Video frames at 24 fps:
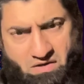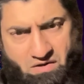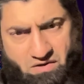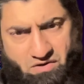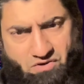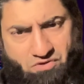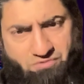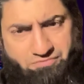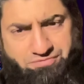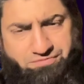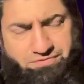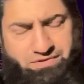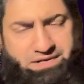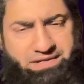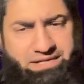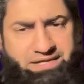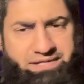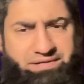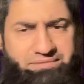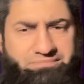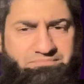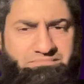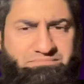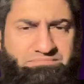
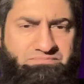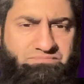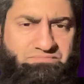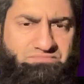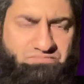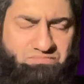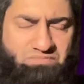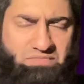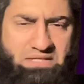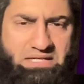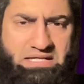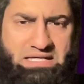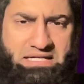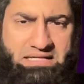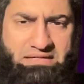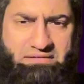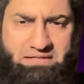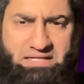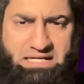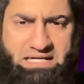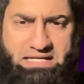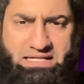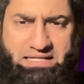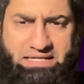hopefully
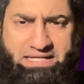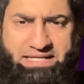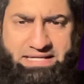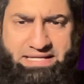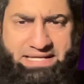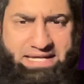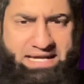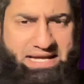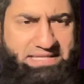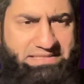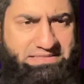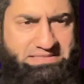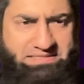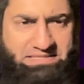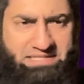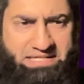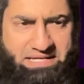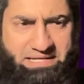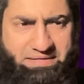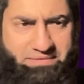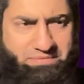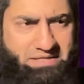I can't say.